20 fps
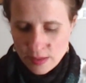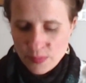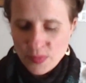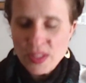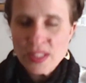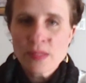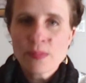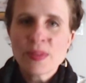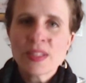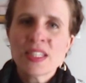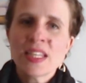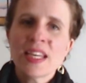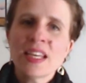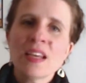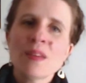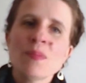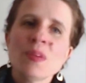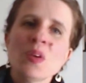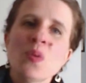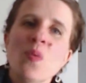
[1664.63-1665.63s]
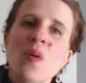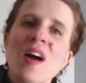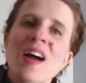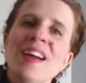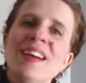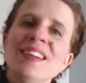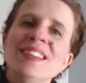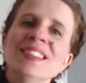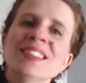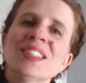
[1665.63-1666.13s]
It's been taking me a
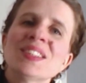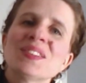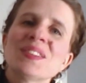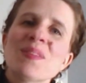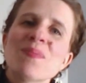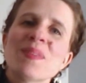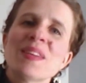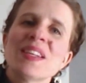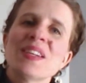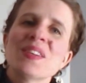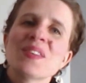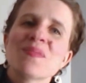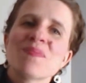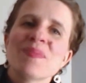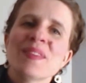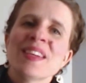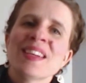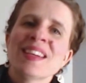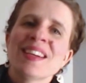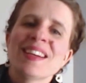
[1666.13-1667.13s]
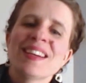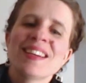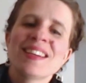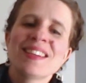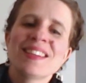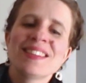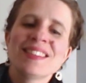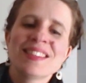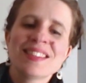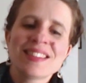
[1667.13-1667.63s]
while to rip it out
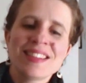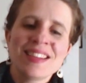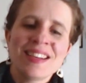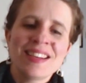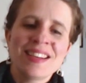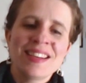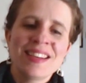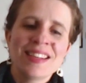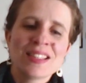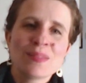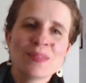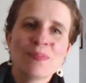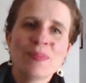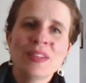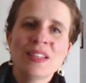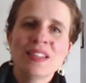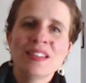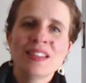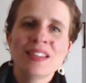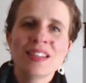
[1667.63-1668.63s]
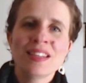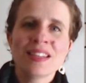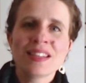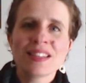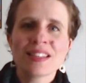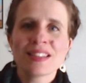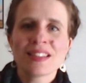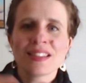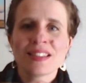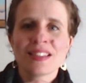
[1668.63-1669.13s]
because it's been
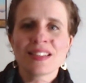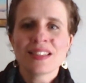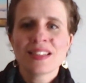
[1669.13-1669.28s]
knit.